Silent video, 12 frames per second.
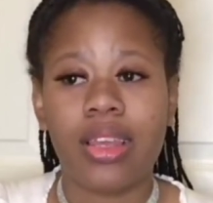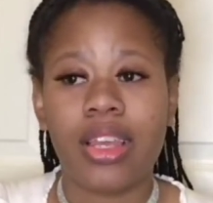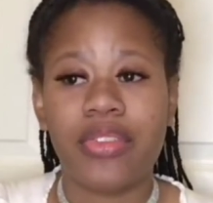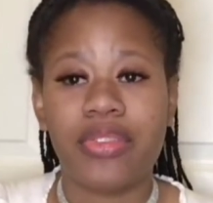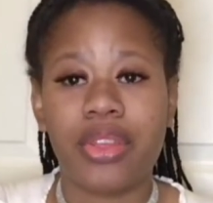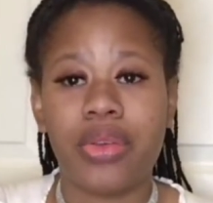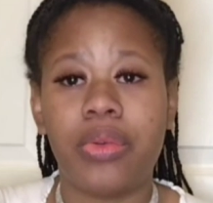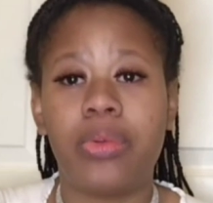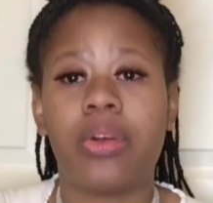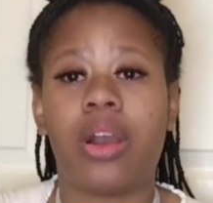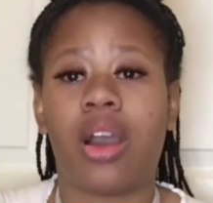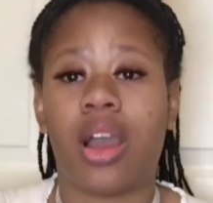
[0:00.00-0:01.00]
If
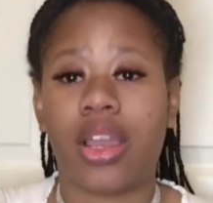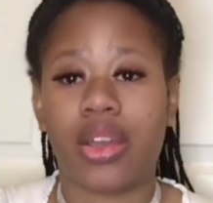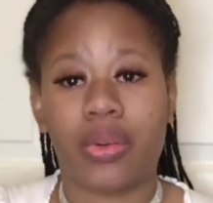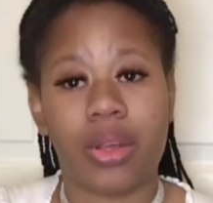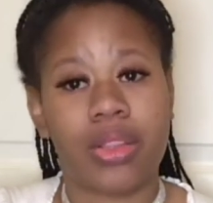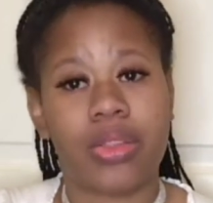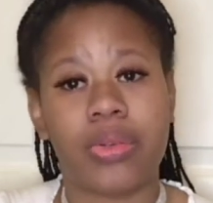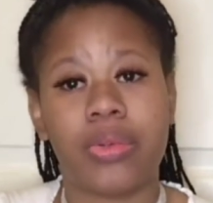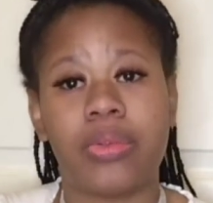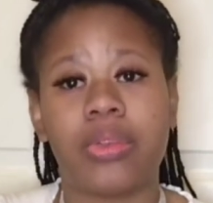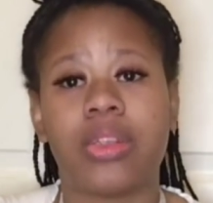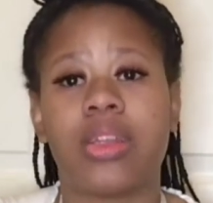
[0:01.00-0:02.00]
you are going
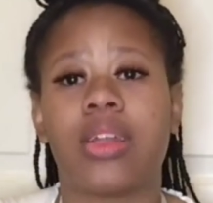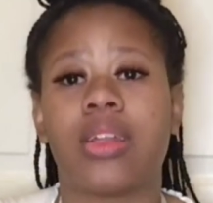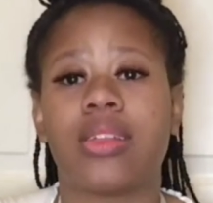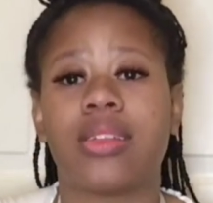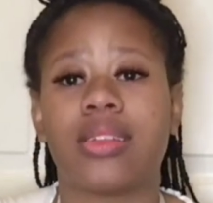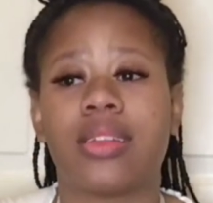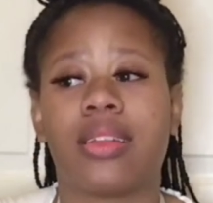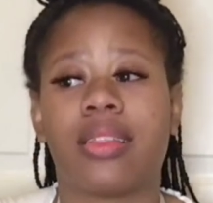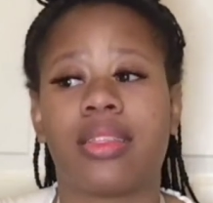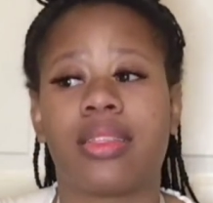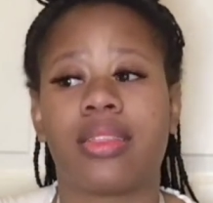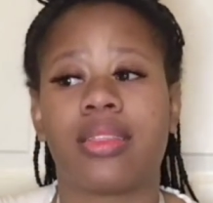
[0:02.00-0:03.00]

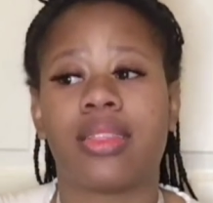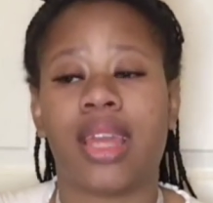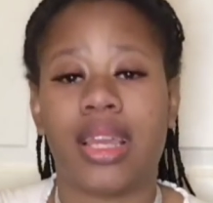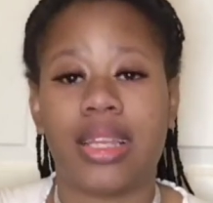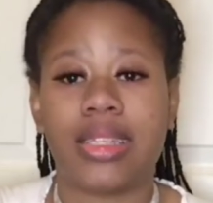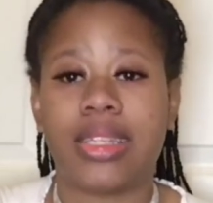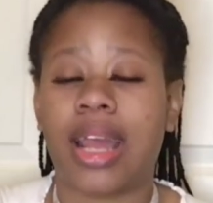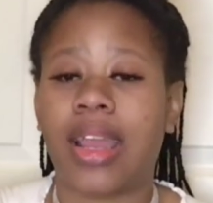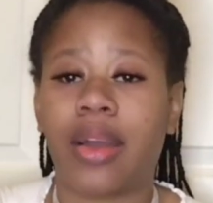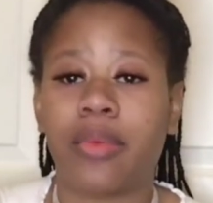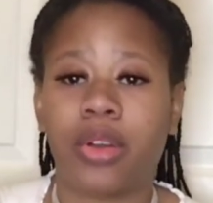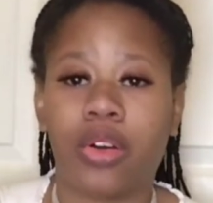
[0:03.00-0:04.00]
through things
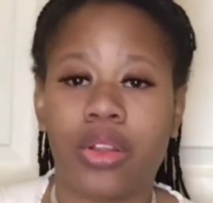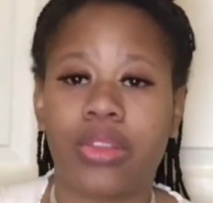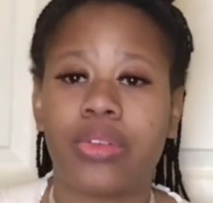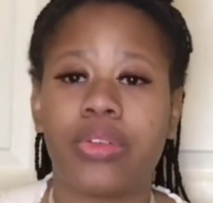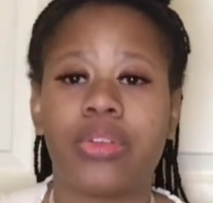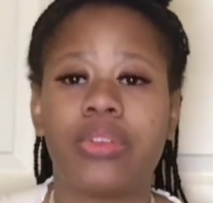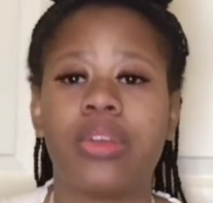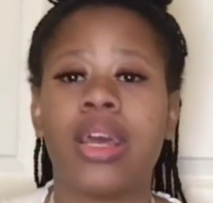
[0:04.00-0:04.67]
like I'm going through,